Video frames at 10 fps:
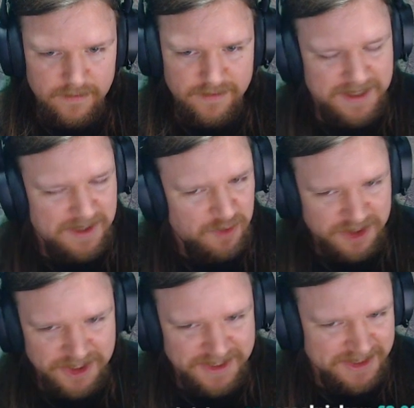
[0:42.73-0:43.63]
Now
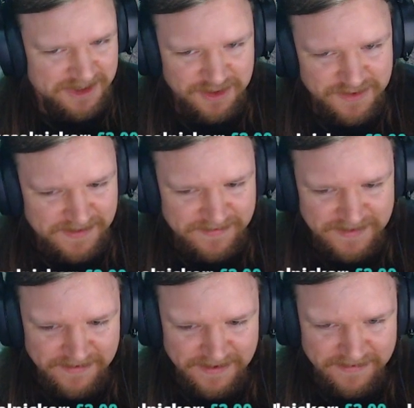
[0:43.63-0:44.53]
watch as this goes
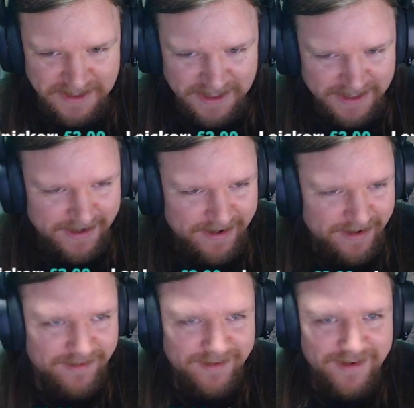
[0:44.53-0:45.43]
50-50
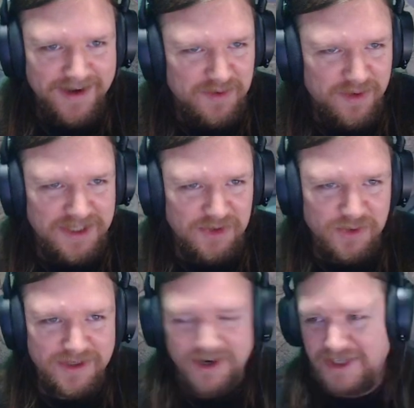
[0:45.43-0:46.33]
again. Why do
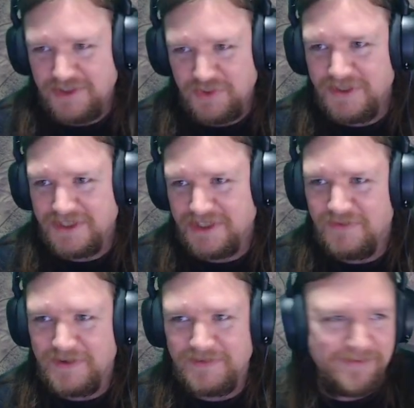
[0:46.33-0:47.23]
you guys always go
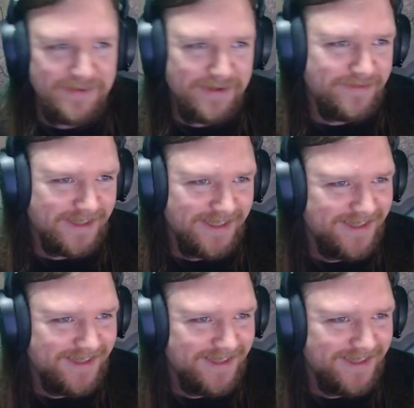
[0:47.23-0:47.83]
50-50?